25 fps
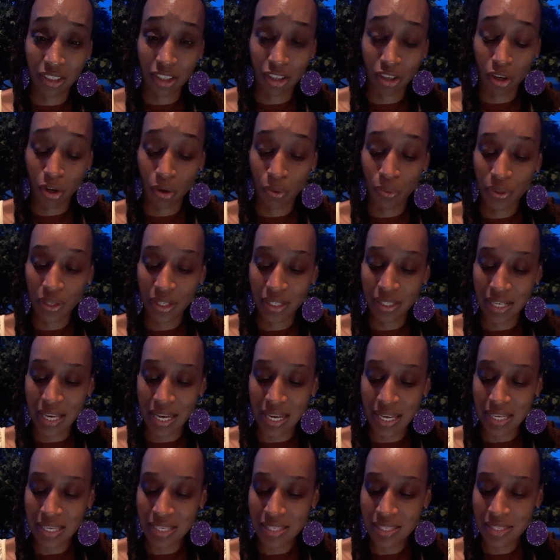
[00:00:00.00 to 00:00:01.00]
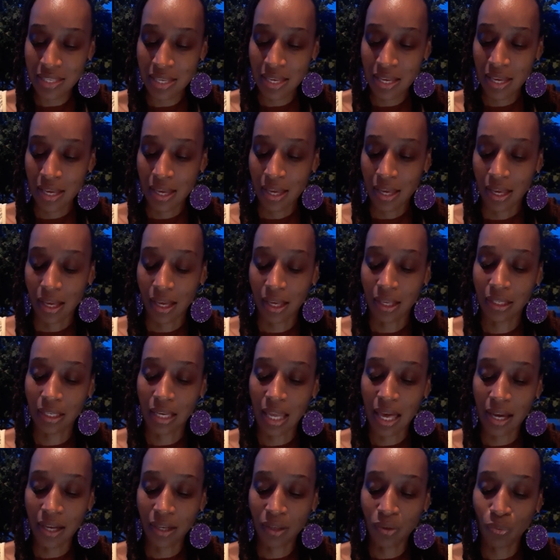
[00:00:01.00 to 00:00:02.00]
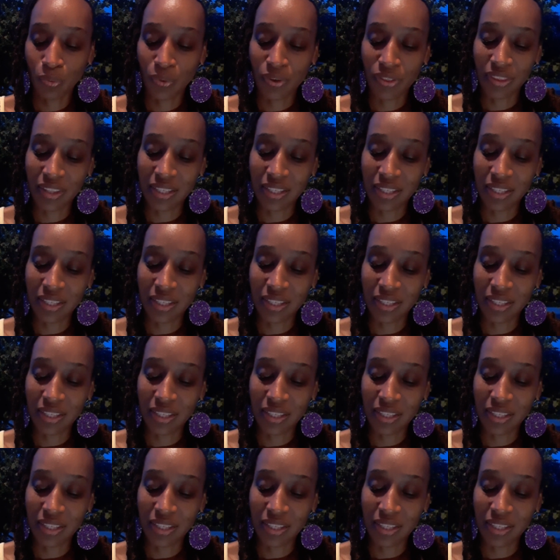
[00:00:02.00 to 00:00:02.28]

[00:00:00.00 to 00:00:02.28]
coded days aligned with